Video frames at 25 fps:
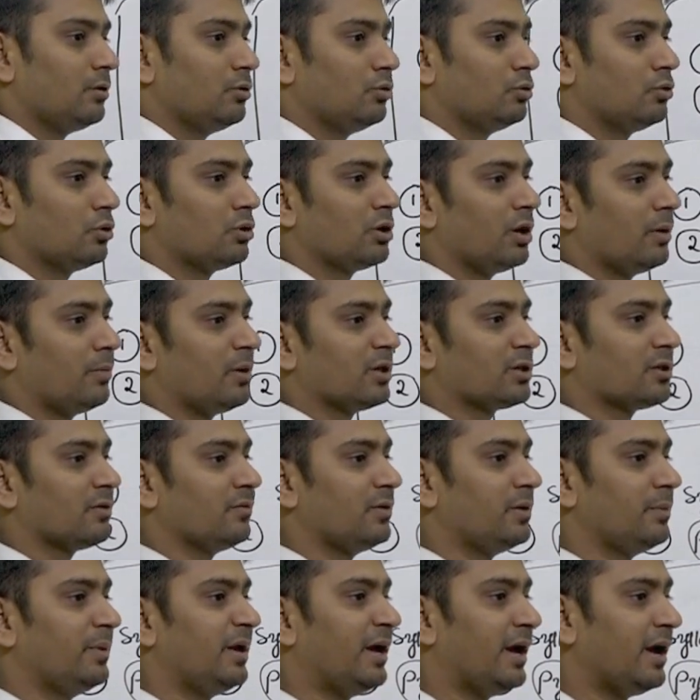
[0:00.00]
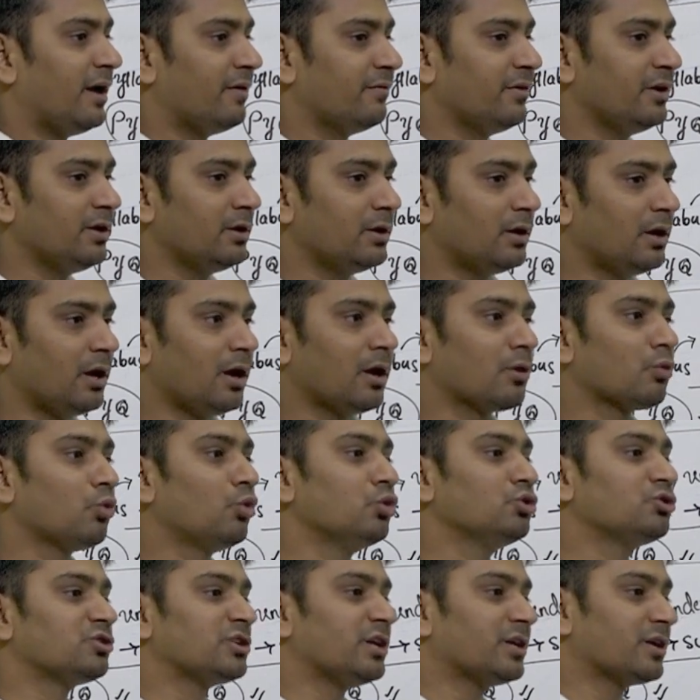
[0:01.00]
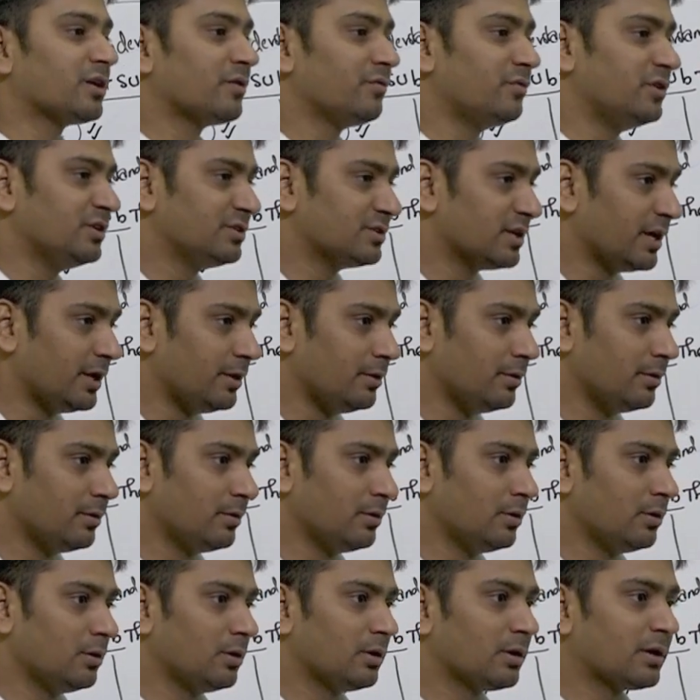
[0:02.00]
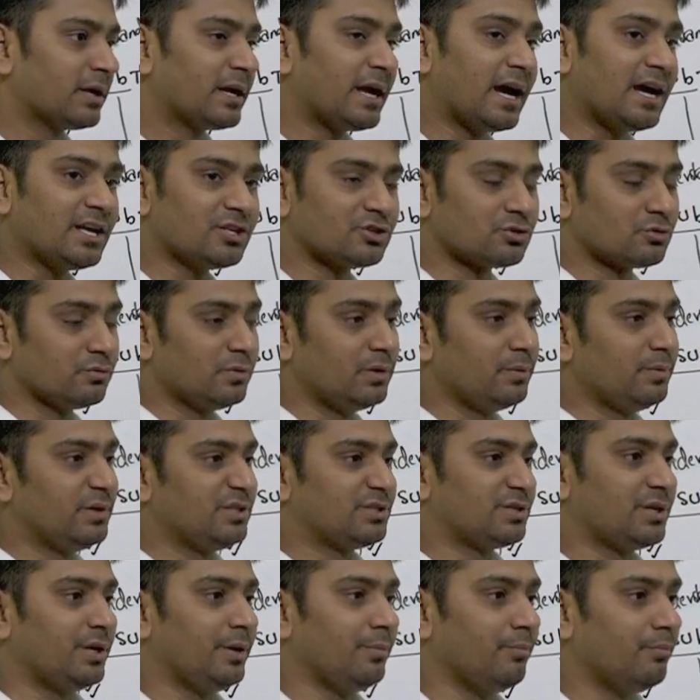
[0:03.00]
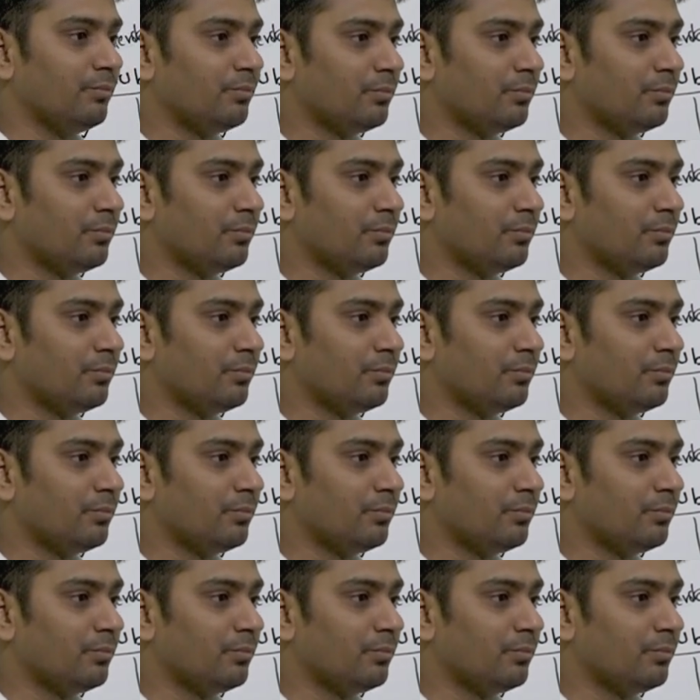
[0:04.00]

Durga Mata will be having her own set of design. Cast will be same.